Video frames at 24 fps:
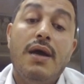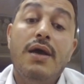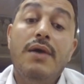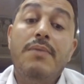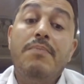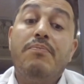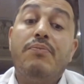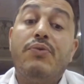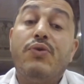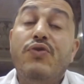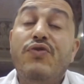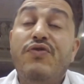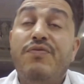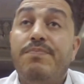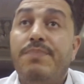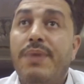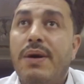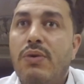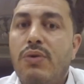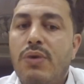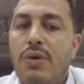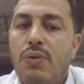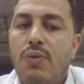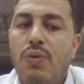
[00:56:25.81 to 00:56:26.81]
improved
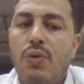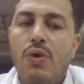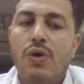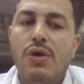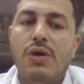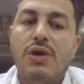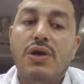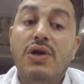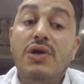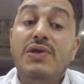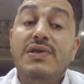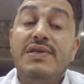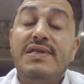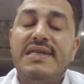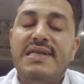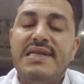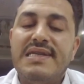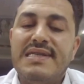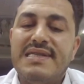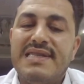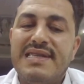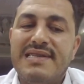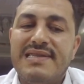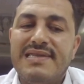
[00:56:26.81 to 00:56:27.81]
bowel wall
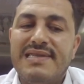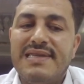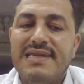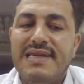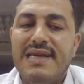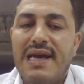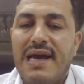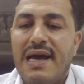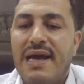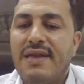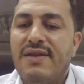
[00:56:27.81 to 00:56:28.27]
consistency